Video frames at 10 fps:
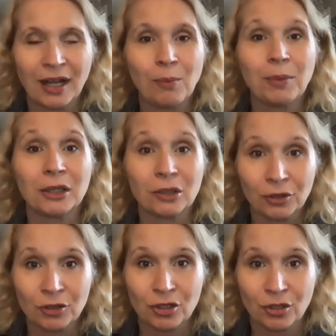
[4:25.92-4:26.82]

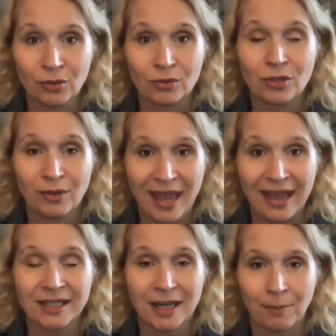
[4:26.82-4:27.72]
alert you to
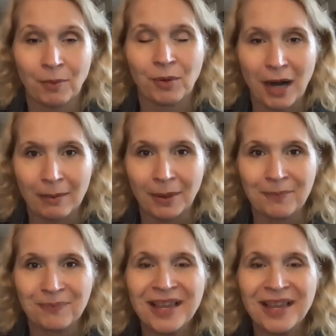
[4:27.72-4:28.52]
that type of problem.